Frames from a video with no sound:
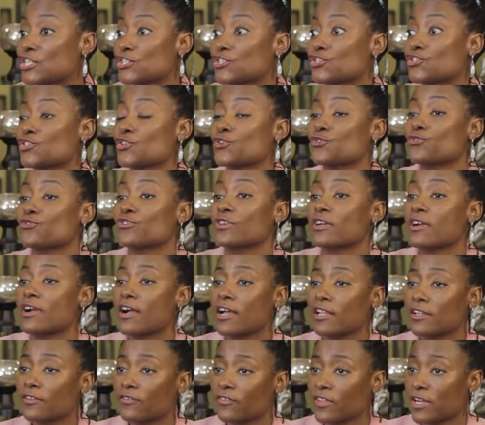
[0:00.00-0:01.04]
So the
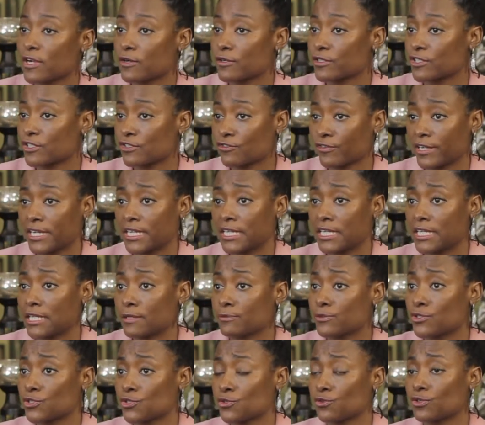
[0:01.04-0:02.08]
cauliflower is great, and
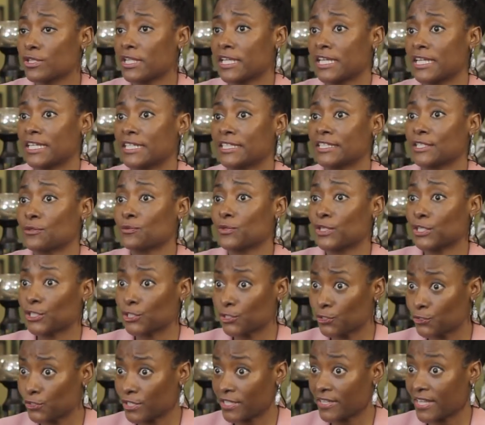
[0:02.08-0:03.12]
I'm so glad that we
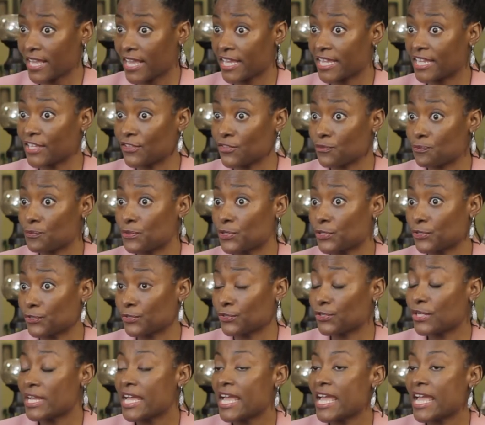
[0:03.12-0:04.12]
included that in the meal.